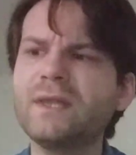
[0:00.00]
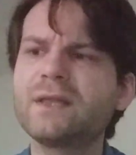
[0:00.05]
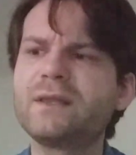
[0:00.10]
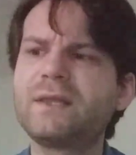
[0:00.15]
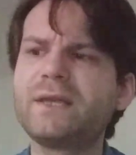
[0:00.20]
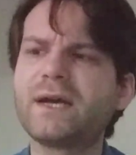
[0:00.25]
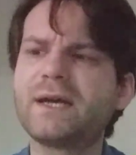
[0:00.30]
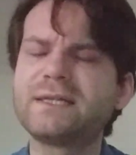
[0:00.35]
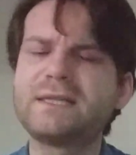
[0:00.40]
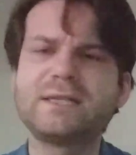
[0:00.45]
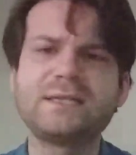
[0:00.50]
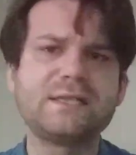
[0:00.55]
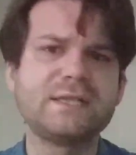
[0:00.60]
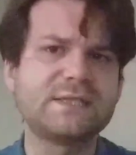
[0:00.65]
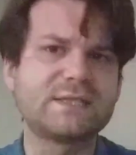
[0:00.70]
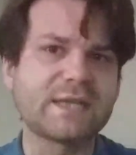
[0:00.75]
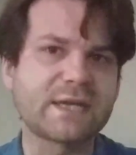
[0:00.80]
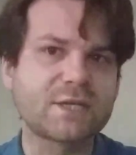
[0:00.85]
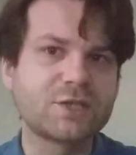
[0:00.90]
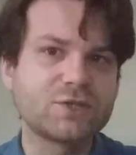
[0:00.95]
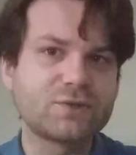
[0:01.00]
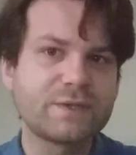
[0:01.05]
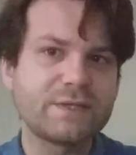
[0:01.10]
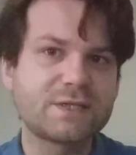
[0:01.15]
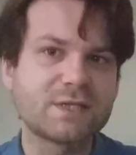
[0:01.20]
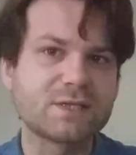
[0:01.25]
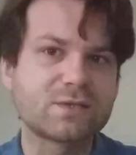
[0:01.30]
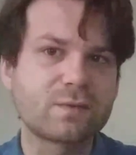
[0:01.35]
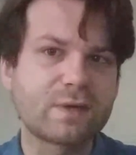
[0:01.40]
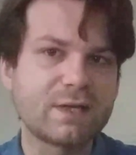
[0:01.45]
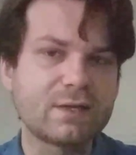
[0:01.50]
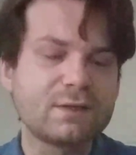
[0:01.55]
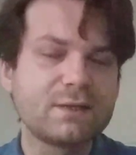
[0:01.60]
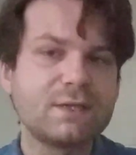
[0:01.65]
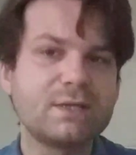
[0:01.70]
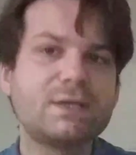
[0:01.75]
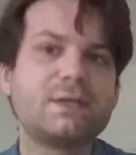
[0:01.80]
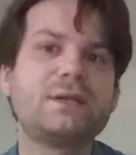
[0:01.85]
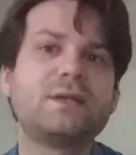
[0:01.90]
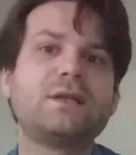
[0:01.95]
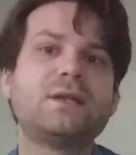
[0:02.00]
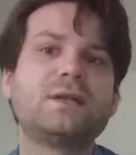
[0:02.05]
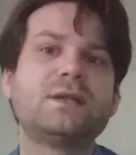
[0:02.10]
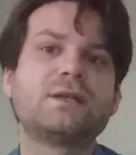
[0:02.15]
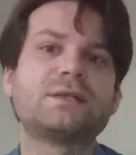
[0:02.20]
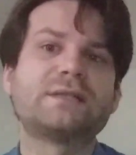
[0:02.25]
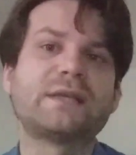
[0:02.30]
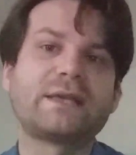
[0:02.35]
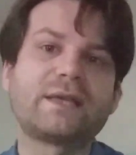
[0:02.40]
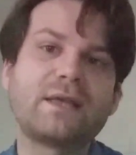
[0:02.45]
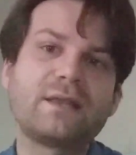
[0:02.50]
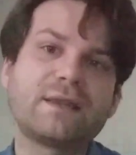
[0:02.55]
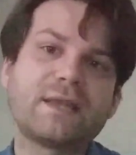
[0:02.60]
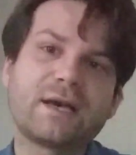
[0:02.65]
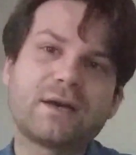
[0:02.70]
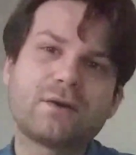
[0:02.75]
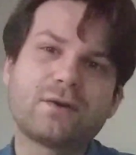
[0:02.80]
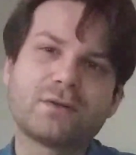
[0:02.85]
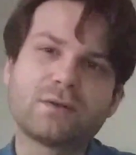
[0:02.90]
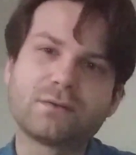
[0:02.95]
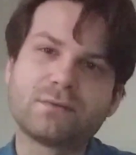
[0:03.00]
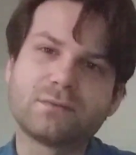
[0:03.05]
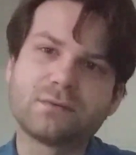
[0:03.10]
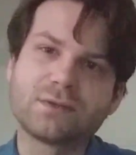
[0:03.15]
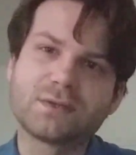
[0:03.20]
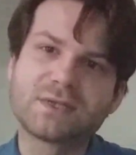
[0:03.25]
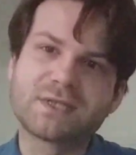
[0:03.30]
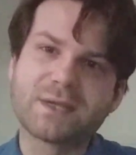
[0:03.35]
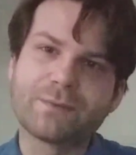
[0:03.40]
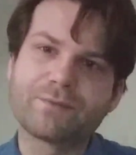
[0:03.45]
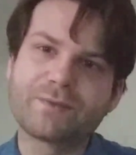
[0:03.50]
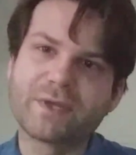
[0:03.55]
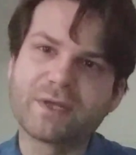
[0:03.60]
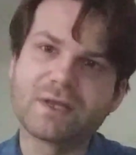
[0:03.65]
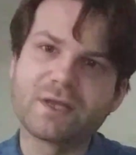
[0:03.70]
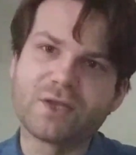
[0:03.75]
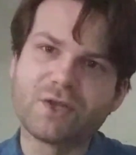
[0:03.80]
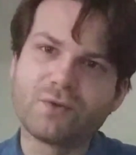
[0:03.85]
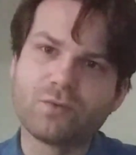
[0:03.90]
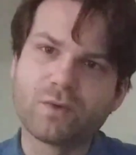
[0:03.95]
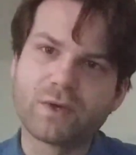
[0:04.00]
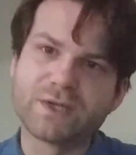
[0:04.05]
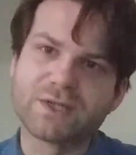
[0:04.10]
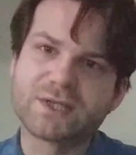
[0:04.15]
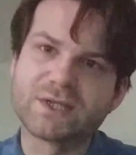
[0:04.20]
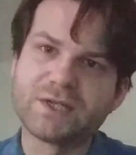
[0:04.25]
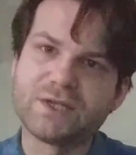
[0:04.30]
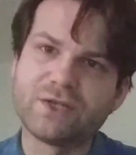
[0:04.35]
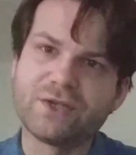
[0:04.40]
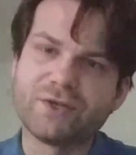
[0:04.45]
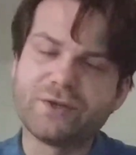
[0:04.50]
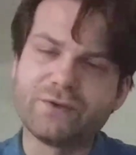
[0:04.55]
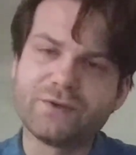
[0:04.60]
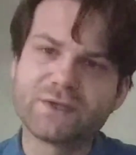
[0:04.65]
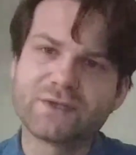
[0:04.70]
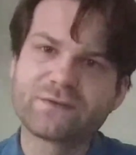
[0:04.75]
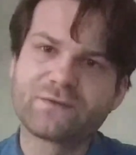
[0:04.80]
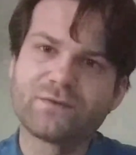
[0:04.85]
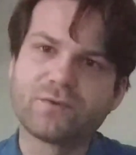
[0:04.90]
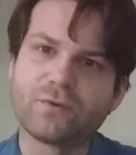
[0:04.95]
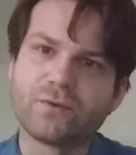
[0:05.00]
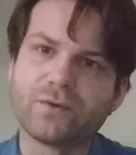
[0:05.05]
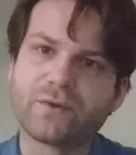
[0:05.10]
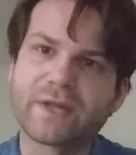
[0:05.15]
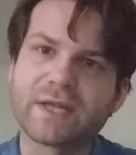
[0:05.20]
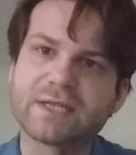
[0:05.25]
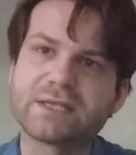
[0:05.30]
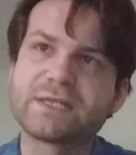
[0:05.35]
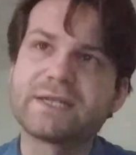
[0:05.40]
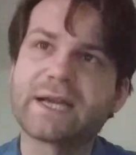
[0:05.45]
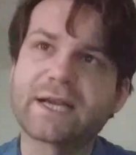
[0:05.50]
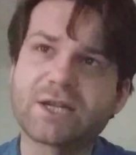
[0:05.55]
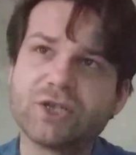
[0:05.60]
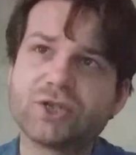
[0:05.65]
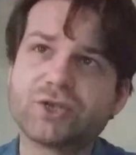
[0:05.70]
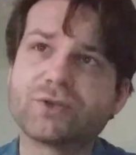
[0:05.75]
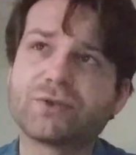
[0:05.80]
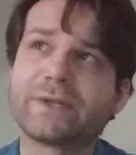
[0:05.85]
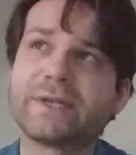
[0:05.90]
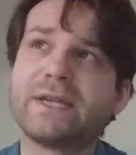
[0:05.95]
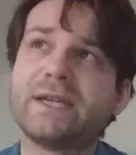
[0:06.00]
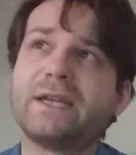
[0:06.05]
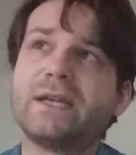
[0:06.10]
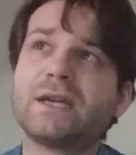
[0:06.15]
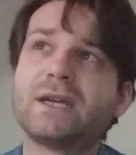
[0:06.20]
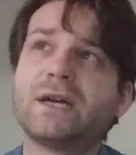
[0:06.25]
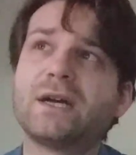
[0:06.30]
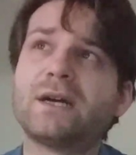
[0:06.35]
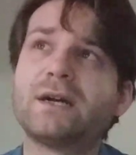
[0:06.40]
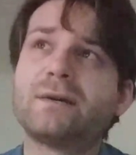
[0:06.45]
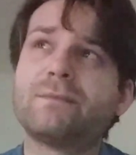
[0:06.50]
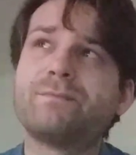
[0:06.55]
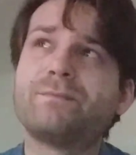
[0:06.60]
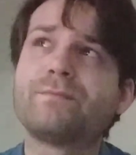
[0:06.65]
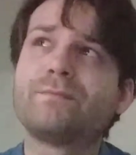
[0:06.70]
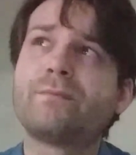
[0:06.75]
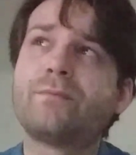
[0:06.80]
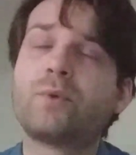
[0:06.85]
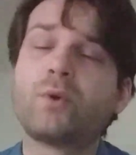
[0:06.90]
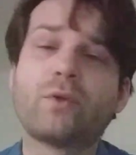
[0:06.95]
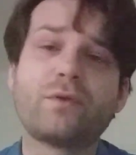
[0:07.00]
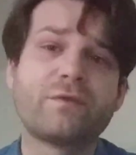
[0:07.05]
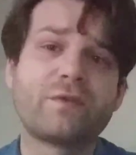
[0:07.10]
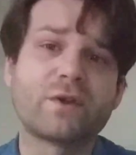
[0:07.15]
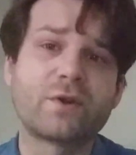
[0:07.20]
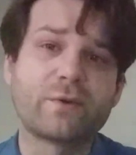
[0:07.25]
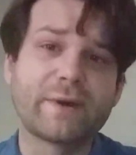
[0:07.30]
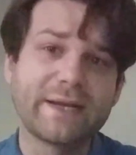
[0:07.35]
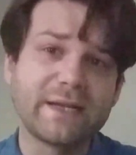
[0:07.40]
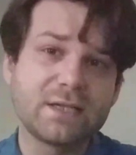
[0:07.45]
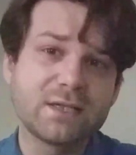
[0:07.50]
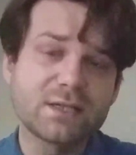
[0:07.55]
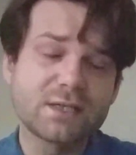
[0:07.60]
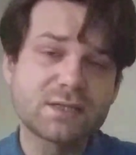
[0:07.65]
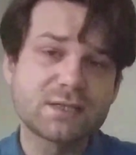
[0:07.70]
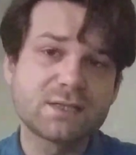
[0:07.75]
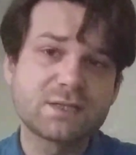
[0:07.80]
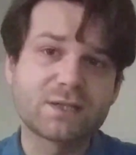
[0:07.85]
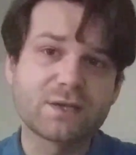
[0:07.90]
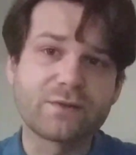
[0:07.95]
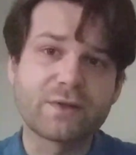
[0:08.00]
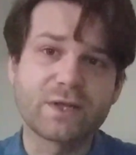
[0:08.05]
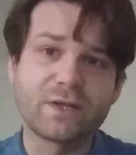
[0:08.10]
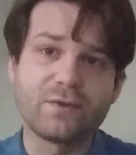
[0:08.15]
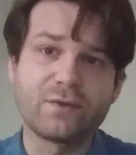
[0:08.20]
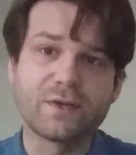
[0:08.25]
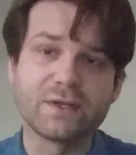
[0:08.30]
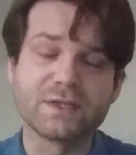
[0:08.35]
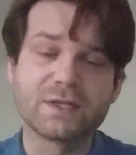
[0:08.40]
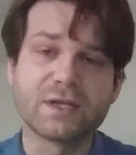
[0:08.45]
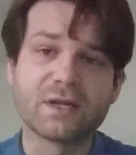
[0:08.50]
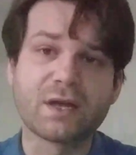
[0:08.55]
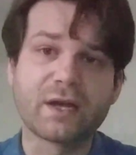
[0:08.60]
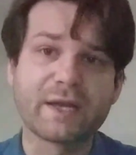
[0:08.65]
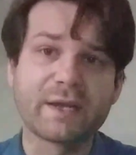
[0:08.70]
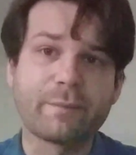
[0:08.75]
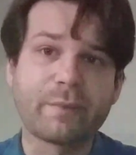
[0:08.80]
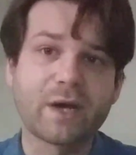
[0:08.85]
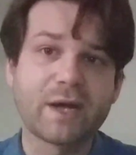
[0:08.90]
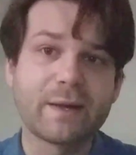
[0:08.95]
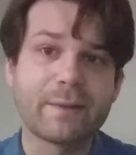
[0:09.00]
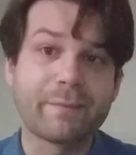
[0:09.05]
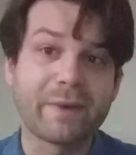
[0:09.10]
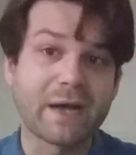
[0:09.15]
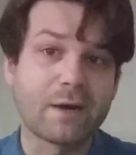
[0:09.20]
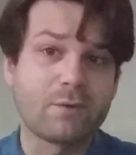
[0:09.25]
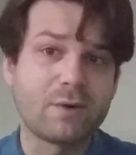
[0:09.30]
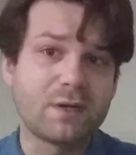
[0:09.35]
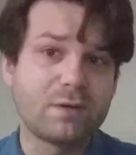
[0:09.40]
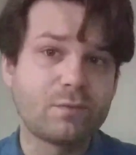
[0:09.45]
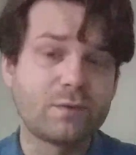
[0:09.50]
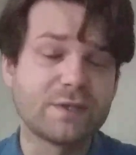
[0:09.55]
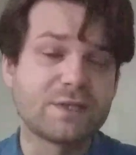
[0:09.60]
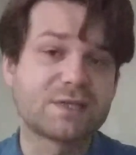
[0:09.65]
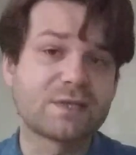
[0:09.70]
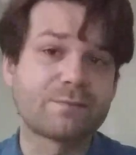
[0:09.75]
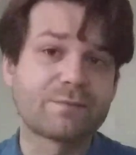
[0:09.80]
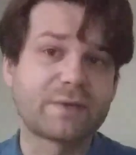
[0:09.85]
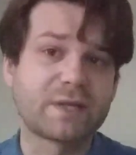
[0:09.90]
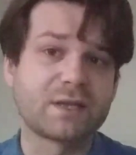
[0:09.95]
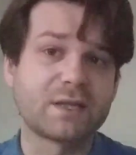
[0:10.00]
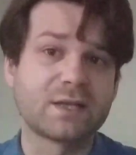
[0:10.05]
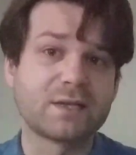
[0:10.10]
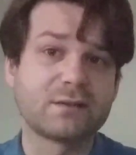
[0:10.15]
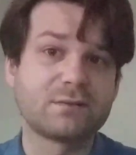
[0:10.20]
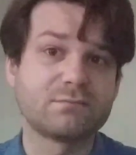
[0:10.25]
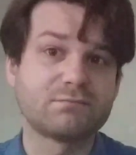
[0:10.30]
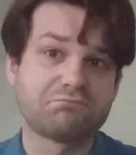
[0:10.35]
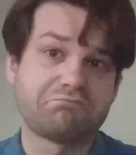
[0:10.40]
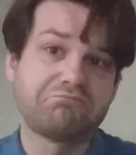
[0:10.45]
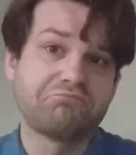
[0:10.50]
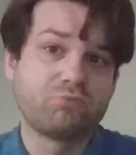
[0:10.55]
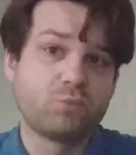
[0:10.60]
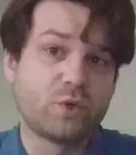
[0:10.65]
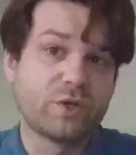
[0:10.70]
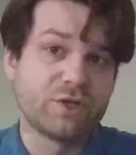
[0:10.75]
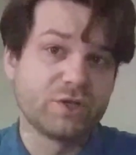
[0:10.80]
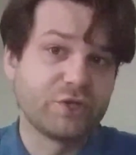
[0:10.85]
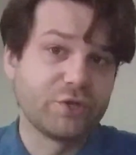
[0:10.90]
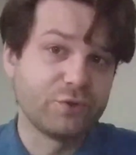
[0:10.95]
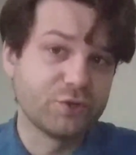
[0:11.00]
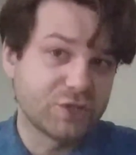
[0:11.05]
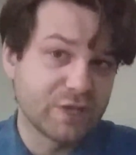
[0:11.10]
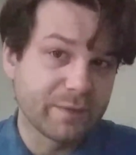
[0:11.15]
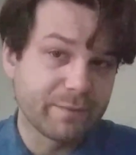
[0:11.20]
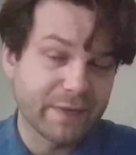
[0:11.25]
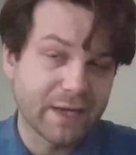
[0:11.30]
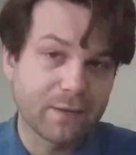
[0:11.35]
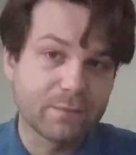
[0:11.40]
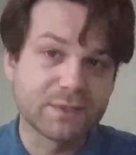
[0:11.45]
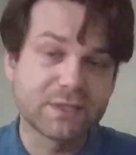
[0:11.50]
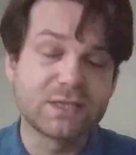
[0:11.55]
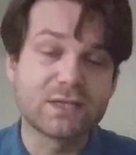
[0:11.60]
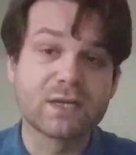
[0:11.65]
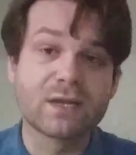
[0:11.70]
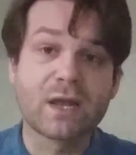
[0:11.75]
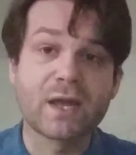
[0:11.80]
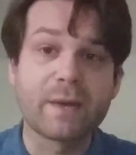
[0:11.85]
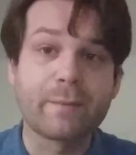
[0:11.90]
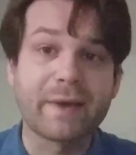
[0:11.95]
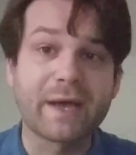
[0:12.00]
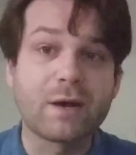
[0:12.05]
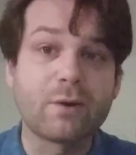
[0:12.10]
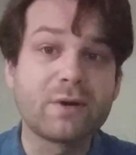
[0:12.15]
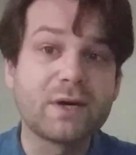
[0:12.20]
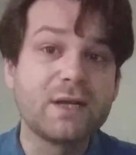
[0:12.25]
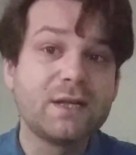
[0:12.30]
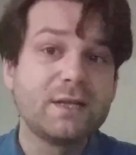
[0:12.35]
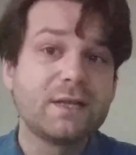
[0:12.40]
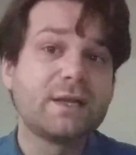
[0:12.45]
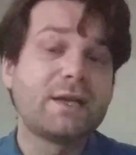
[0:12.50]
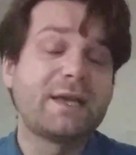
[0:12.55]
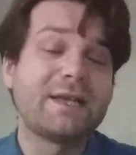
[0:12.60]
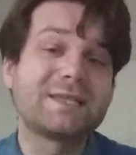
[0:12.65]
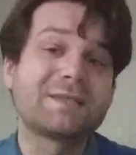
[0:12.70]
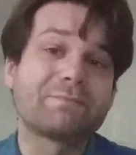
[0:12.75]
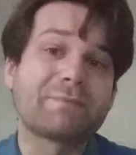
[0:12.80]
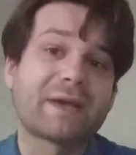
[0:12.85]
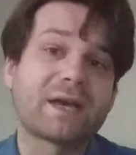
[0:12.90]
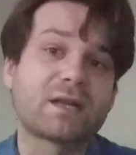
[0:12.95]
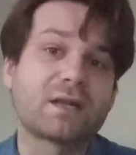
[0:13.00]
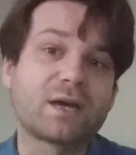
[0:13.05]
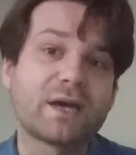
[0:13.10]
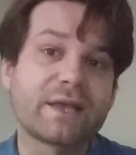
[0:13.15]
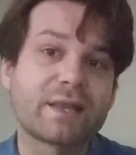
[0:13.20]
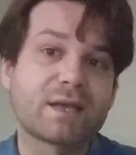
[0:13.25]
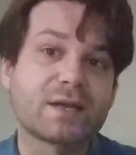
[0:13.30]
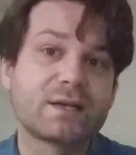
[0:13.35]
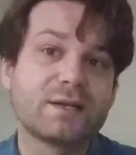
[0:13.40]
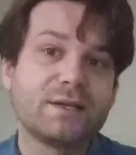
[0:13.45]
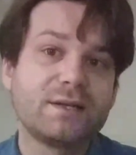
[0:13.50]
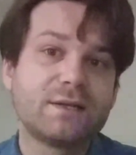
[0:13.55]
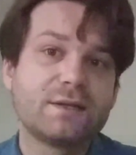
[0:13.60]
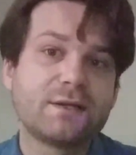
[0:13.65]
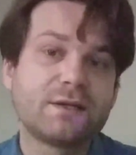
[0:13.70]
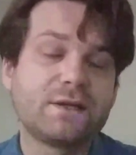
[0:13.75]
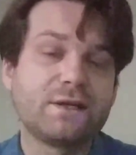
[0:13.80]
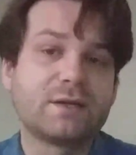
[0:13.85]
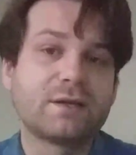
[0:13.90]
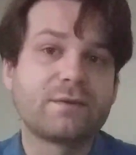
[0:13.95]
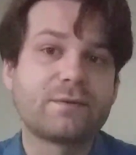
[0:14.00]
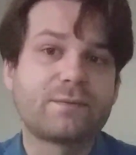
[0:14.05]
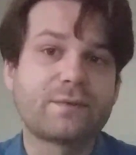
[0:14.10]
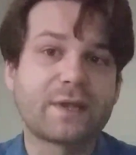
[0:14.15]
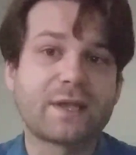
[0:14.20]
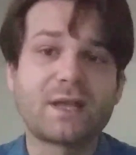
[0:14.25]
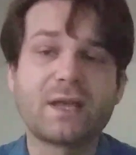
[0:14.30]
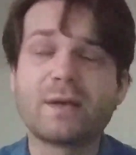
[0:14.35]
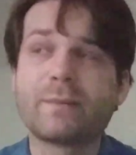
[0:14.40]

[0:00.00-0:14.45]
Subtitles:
ITC secondaries as well, taking that on something that you want to use for that secondary Born for Greatness, so that you can deny a power with something that wouldn't usually be able to deny a power, isn't bad either. Thinking